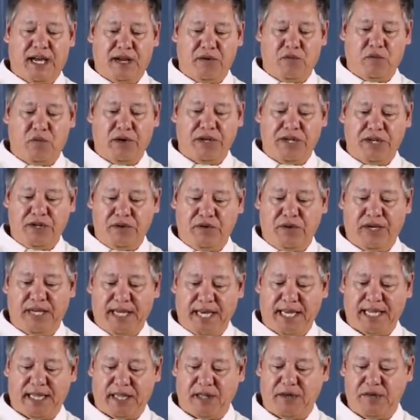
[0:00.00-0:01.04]
And when you
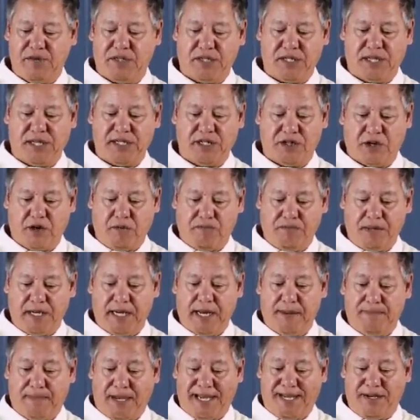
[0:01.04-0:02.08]
get those things
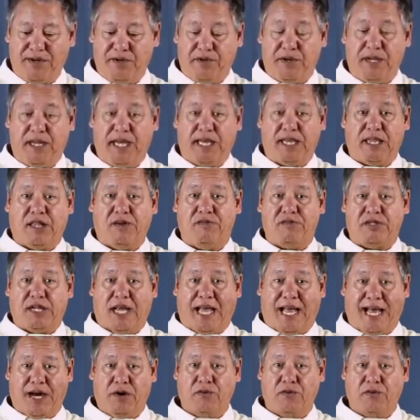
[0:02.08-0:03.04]
opened up and you get those